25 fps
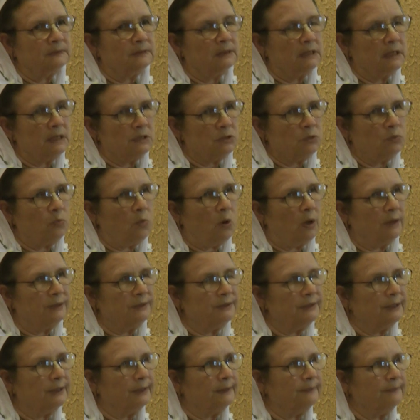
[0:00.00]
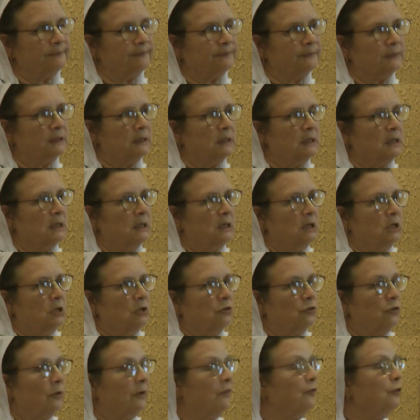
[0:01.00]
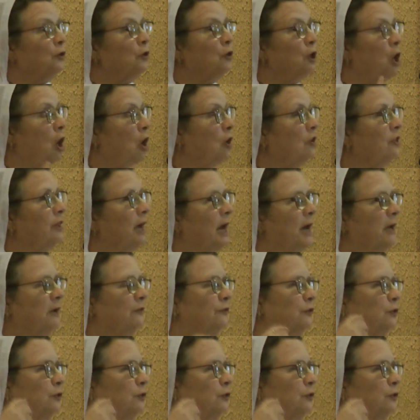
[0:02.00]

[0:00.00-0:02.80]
It's wanting. So if you know that,